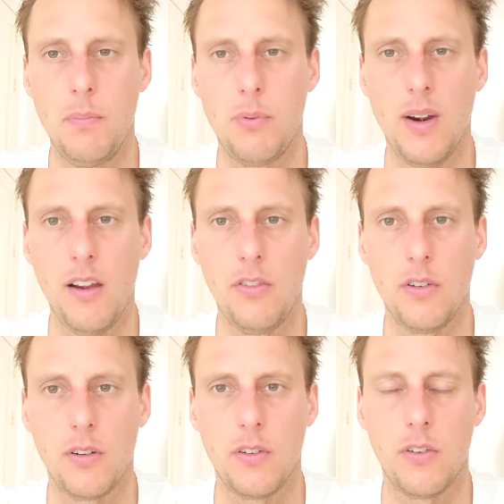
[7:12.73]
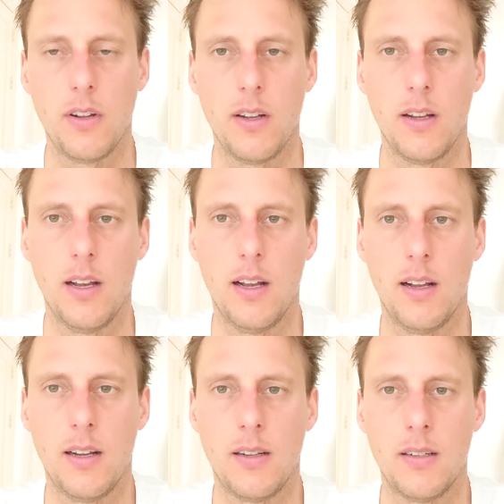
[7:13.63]
pressures
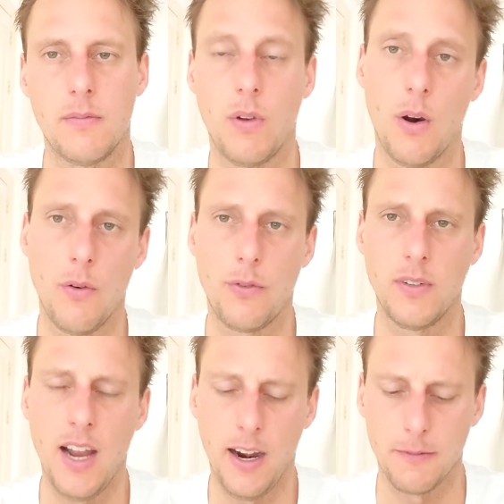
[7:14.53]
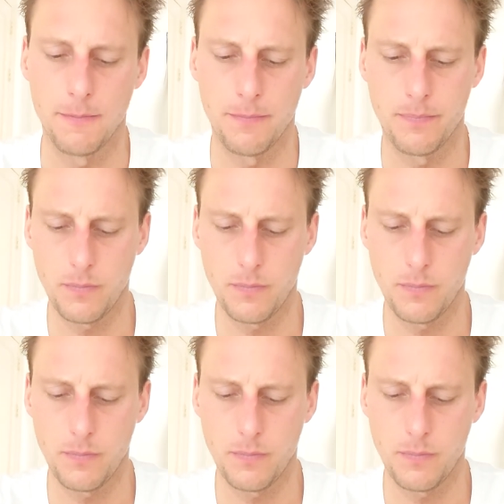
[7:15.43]
over there.